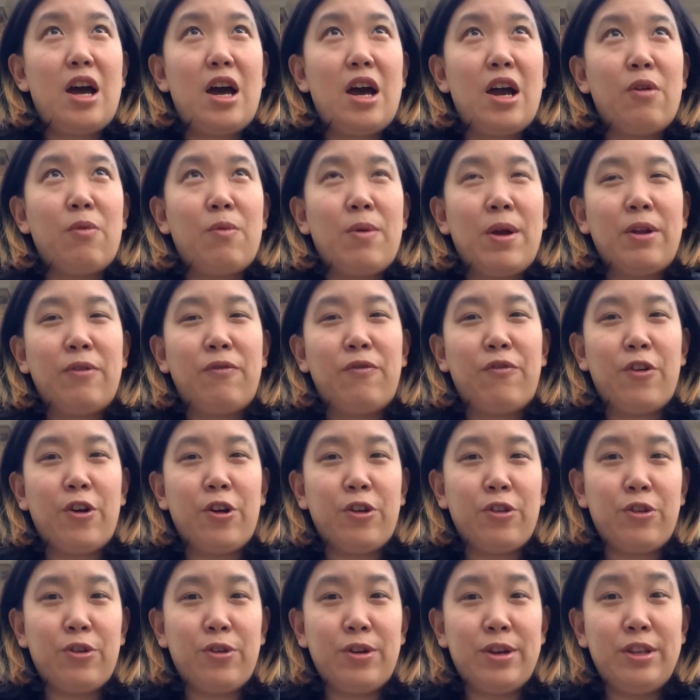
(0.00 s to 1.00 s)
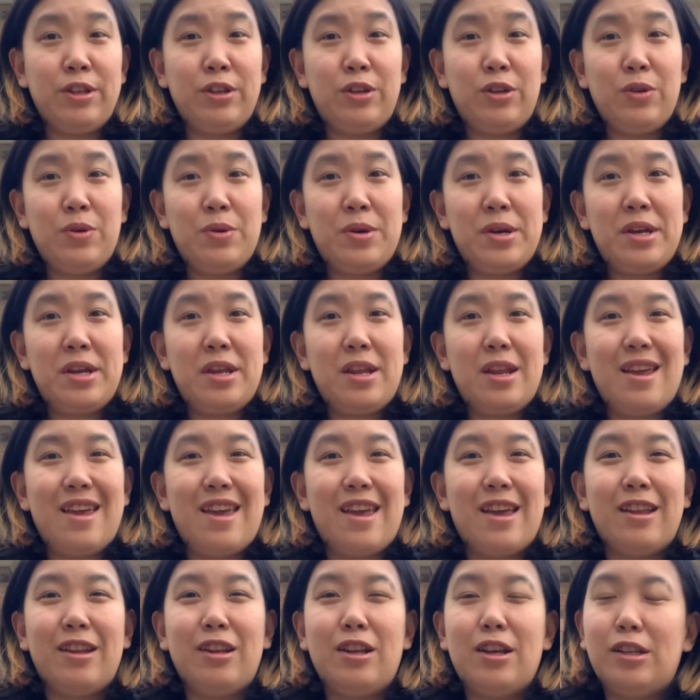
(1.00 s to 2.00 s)
I read further into it,
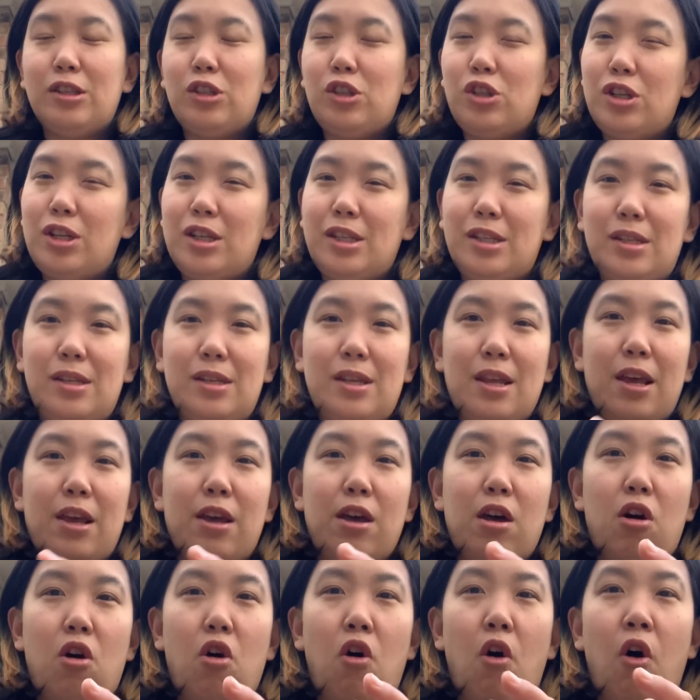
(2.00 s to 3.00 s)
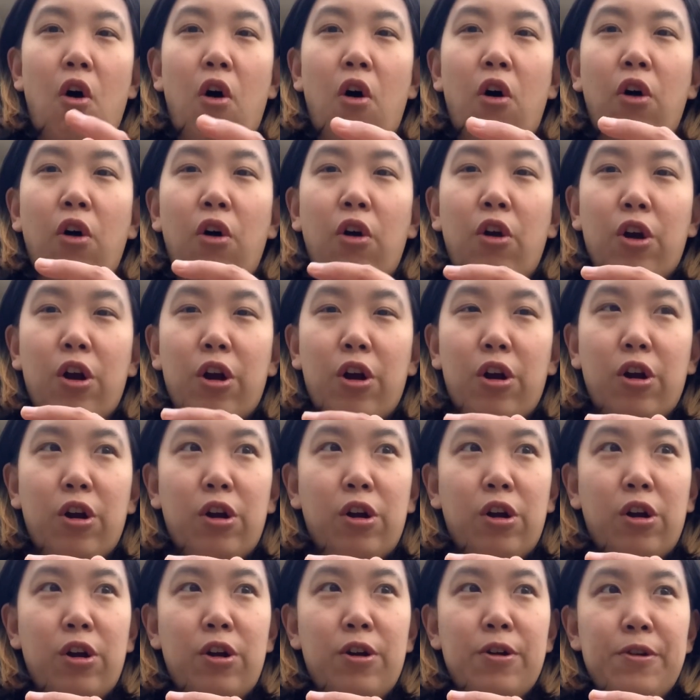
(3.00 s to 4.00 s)
and it's just all
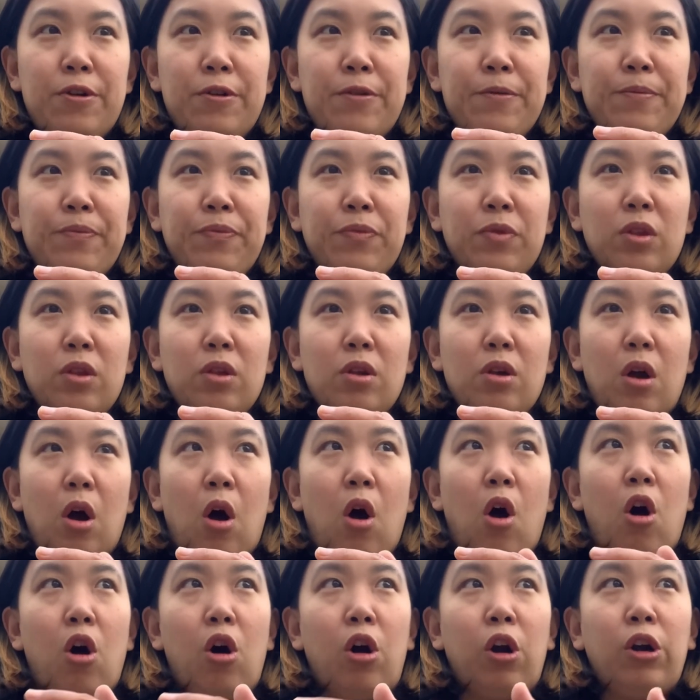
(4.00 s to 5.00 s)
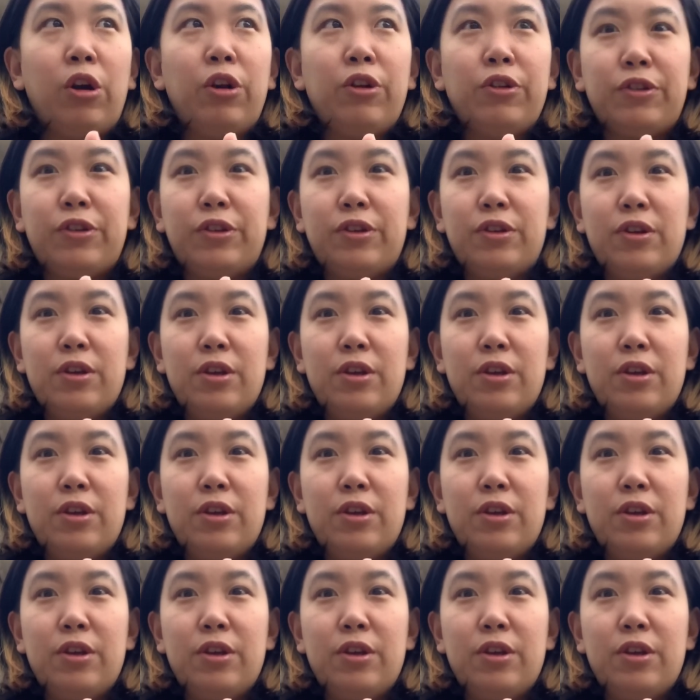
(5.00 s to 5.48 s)
her heart